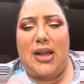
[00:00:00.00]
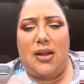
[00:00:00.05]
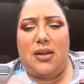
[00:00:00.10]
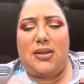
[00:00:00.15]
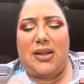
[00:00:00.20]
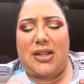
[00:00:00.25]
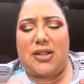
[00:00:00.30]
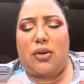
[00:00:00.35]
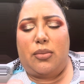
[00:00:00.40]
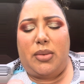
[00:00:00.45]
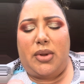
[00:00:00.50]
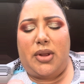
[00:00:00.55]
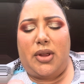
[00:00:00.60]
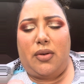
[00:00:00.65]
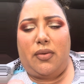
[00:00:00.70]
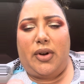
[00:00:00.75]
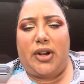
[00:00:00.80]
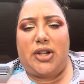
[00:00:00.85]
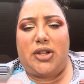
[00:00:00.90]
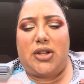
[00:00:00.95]
That's normally the
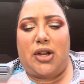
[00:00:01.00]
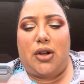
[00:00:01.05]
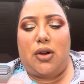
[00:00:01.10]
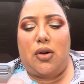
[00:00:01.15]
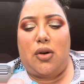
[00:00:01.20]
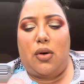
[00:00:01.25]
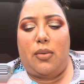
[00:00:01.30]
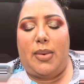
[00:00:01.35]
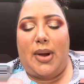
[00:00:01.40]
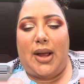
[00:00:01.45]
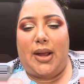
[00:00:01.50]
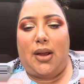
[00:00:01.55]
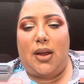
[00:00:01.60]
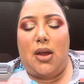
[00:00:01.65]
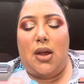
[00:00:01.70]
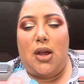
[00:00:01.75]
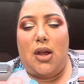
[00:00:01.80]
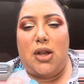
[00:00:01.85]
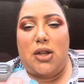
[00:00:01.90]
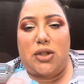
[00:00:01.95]
range that you go by.
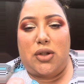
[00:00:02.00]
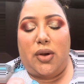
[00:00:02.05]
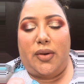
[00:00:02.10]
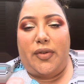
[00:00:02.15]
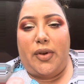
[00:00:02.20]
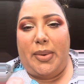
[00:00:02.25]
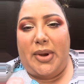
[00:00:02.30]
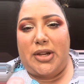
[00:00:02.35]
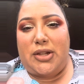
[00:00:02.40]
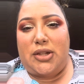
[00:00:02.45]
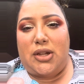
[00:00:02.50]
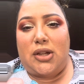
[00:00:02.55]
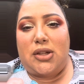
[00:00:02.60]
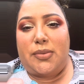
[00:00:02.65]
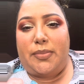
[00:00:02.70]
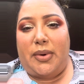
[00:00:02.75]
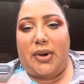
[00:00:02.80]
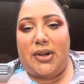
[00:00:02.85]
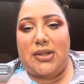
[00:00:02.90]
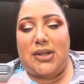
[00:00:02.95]
So if your patient
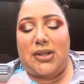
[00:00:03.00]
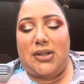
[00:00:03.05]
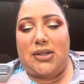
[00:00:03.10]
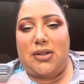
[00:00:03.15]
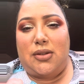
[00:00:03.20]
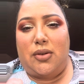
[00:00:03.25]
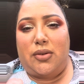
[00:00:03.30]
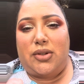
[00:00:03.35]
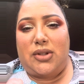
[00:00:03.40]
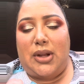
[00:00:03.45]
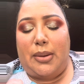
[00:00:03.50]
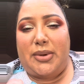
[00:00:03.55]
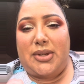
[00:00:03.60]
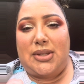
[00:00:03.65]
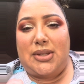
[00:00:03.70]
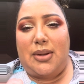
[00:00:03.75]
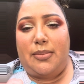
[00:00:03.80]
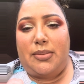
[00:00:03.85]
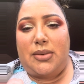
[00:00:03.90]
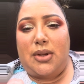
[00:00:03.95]
experiences those type of
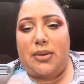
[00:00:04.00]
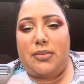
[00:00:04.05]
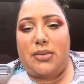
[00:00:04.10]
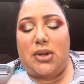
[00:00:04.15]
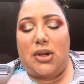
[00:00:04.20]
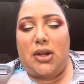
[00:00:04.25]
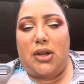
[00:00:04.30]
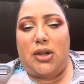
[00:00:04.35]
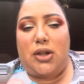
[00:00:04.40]
symptoms,